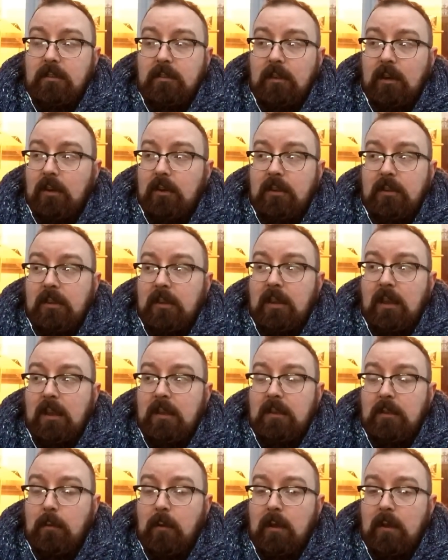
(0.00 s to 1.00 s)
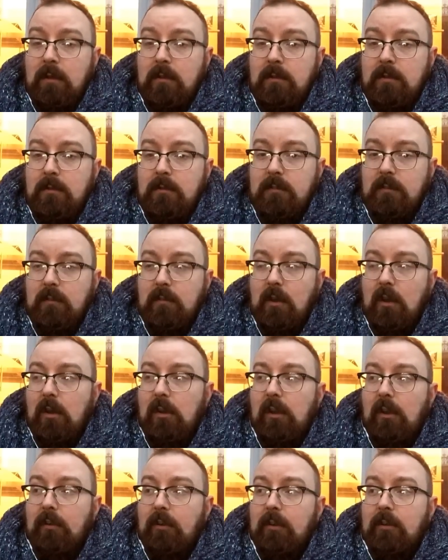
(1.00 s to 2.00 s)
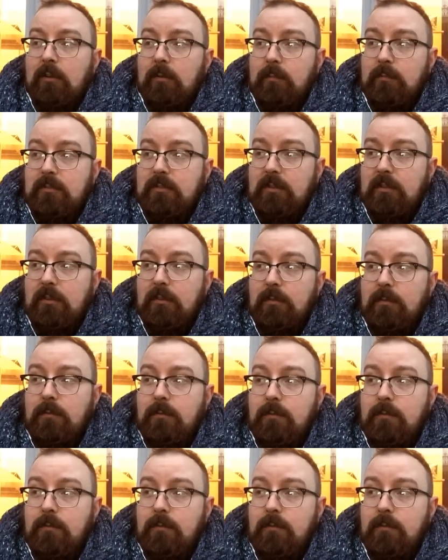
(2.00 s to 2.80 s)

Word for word: not going to get anywhere. You've got to let it come to you.